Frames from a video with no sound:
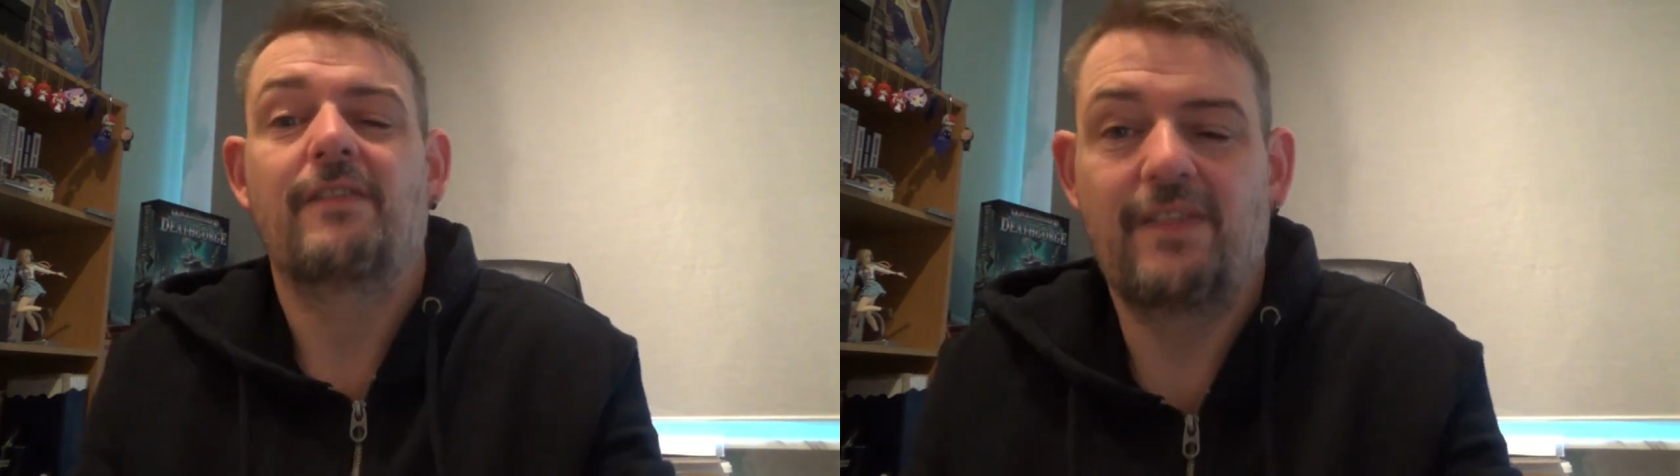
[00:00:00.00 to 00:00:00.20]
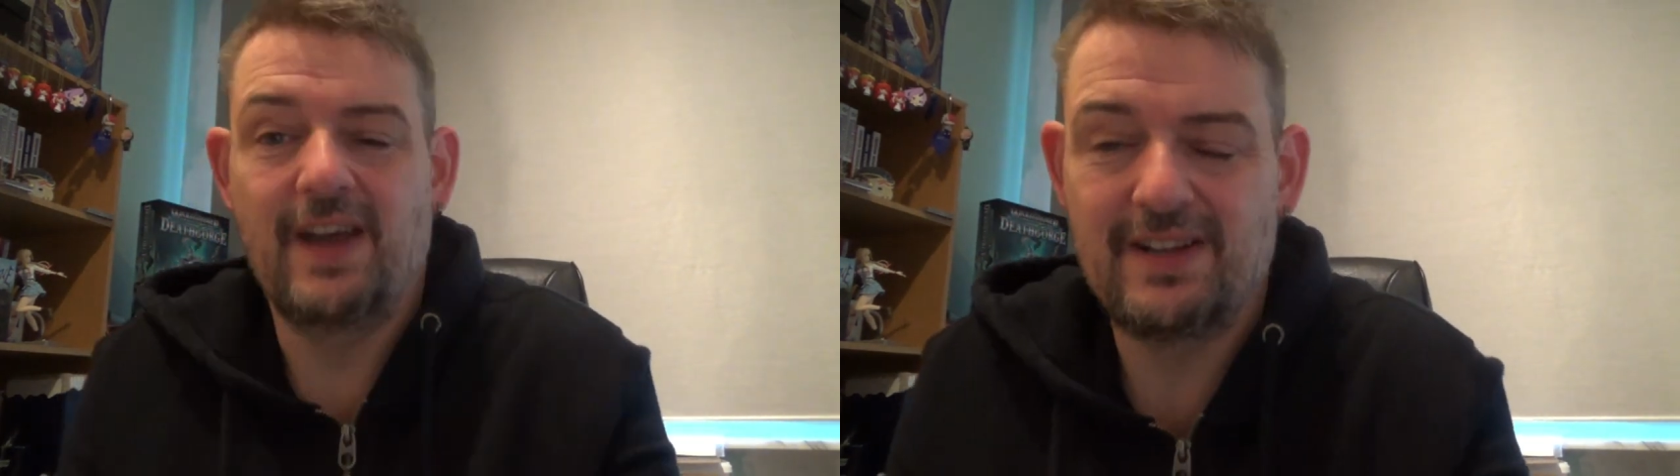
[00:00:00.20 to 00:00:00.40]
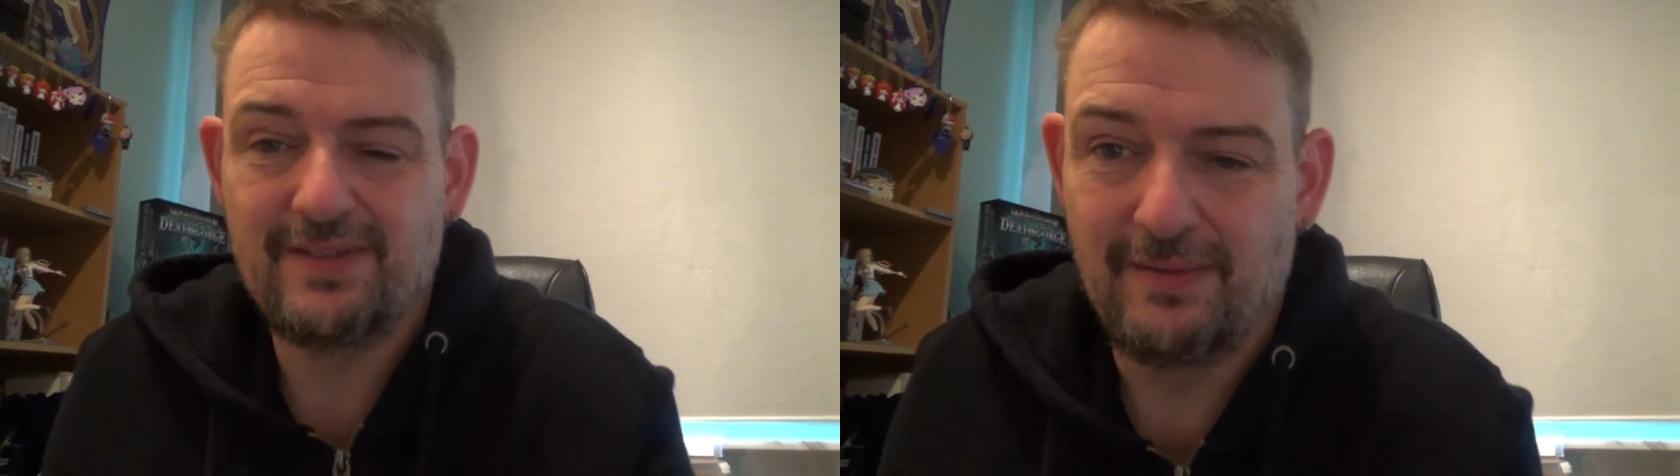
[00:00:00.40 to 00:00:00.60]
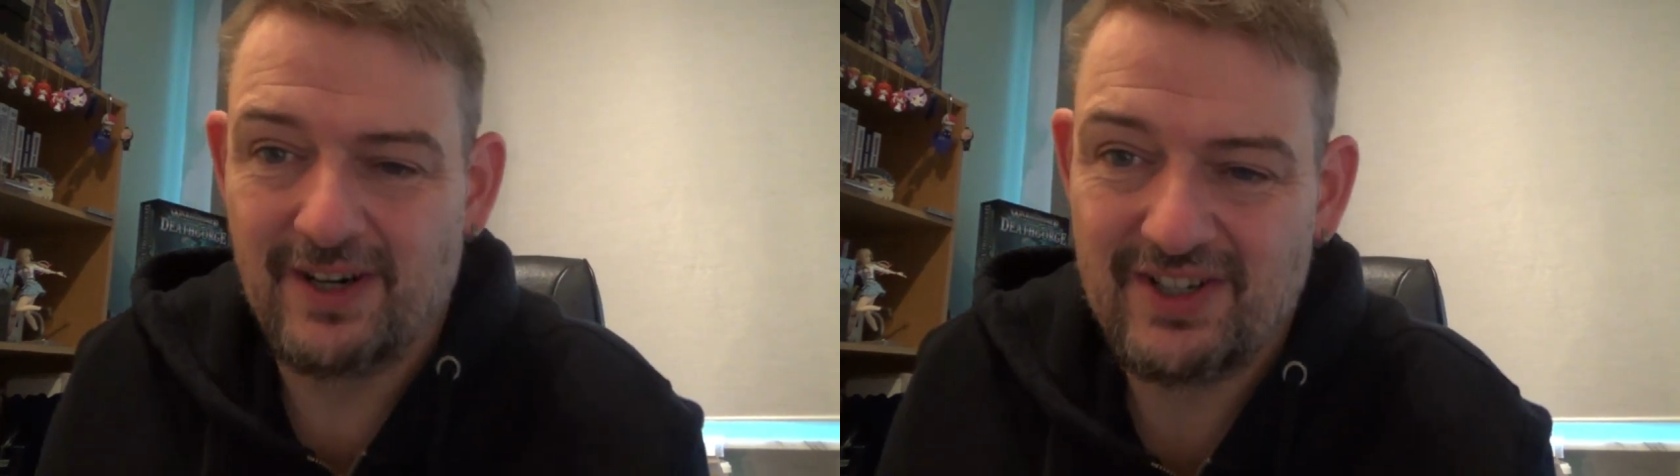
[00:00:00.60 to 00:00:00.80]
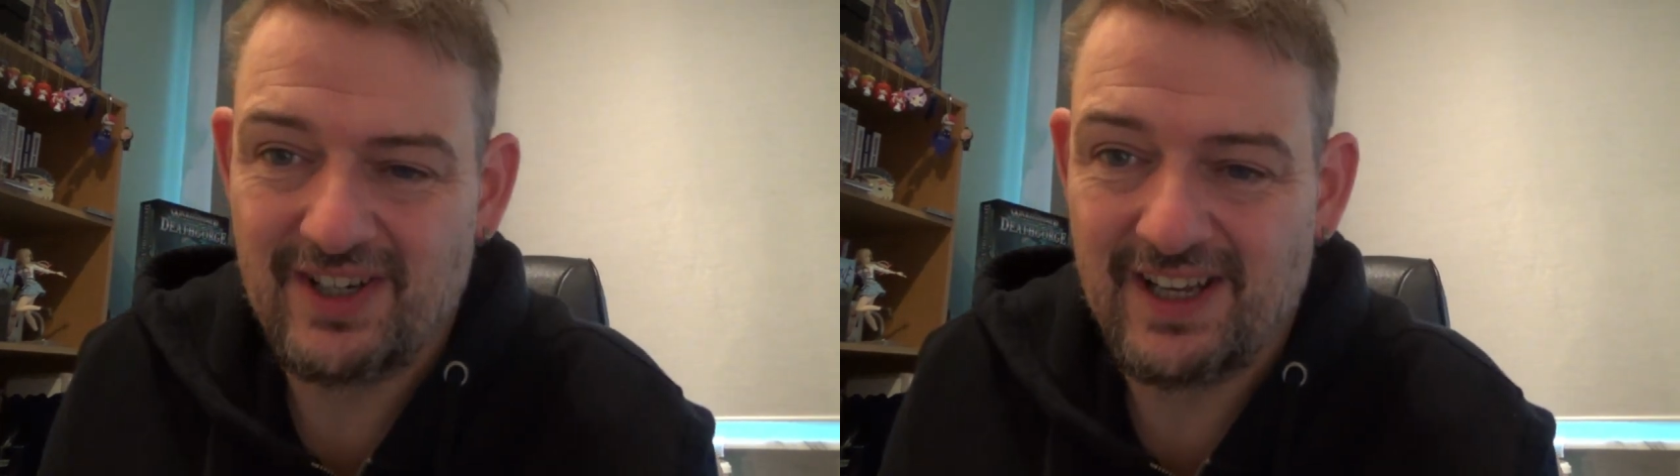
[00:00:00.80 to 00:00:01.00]
Thanks for
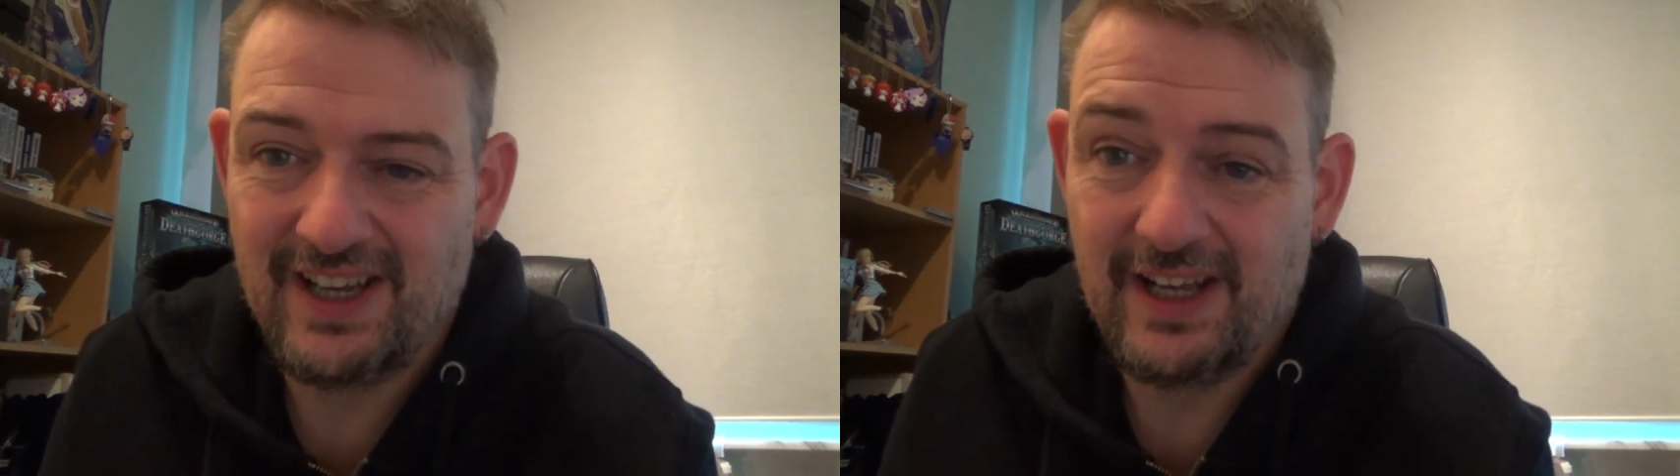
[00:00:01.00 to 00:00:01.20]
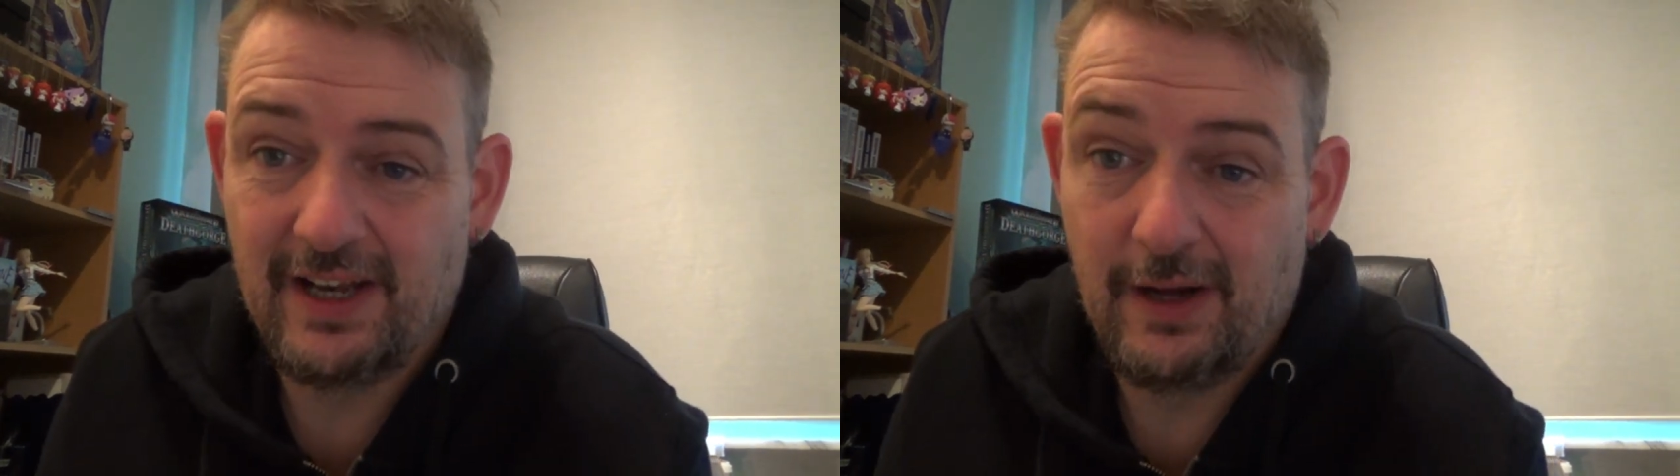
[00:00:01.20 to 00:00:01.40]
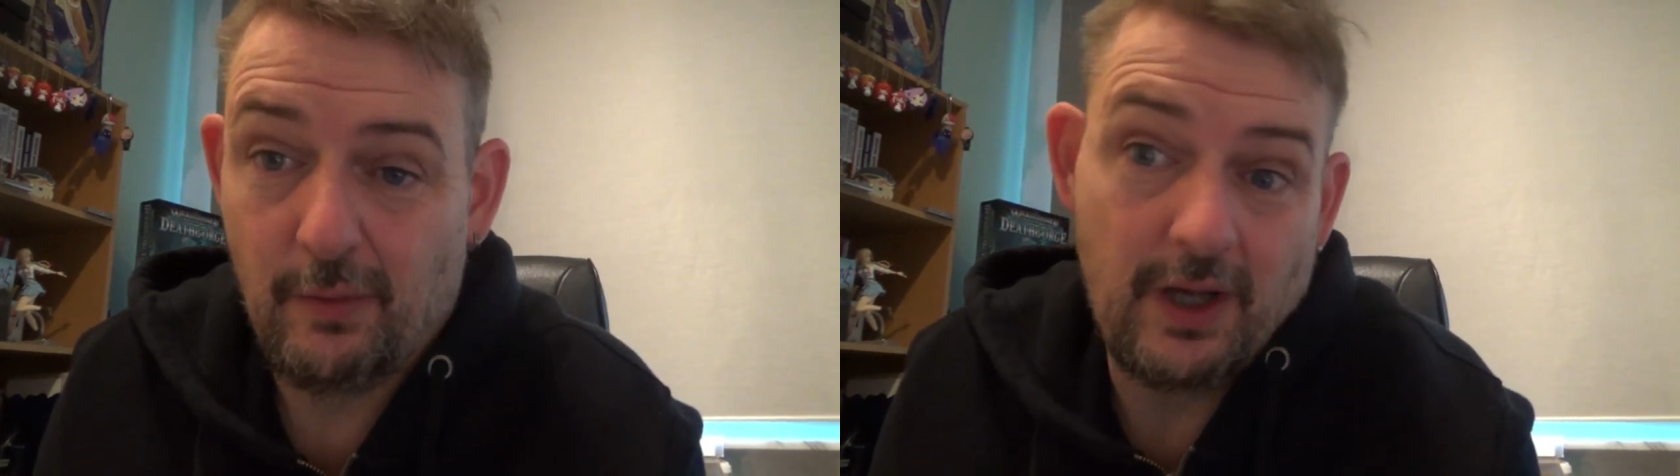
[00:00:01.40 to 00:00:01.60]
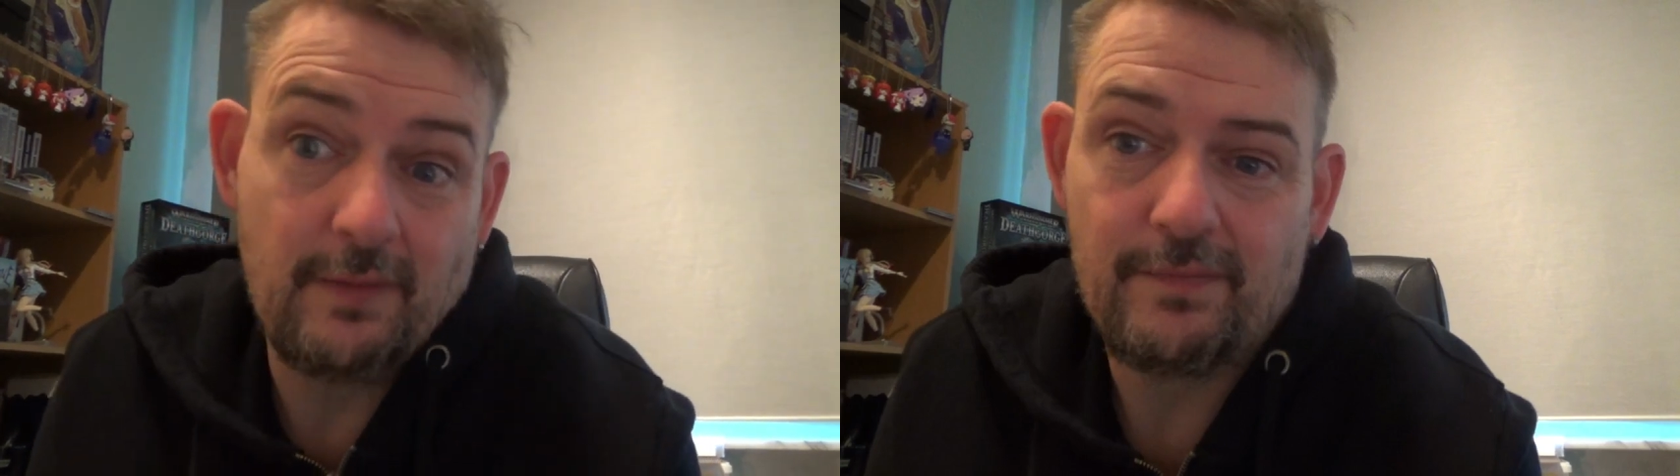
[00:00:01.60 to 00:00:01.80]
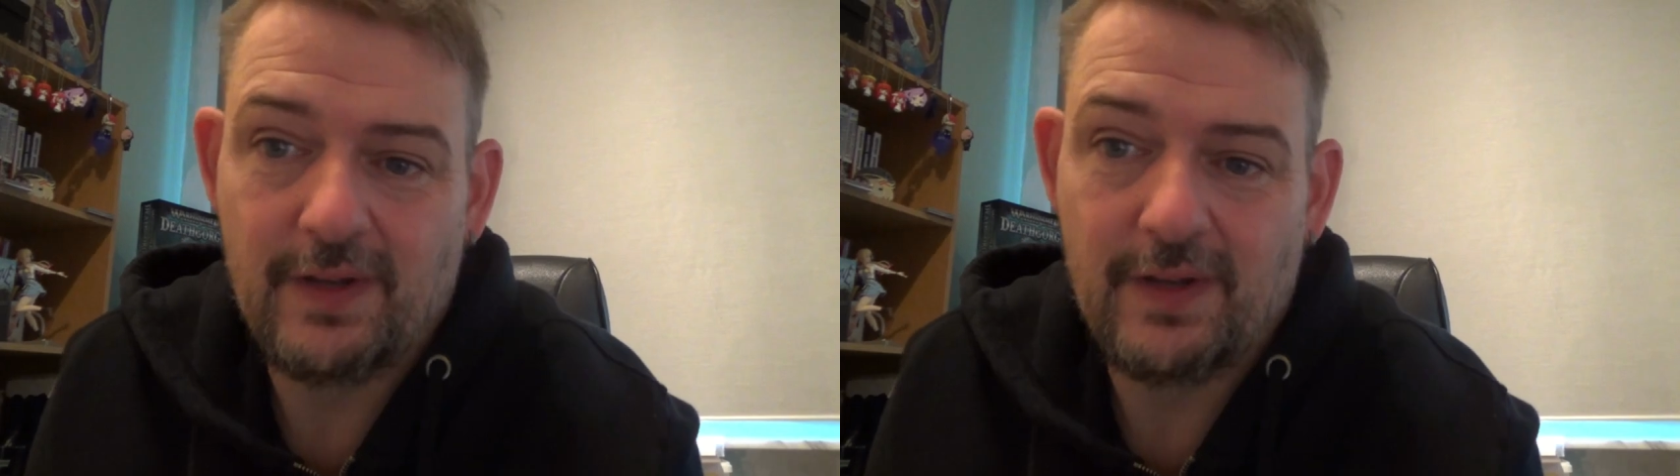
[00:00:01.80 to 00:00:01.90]
watching and uh, well,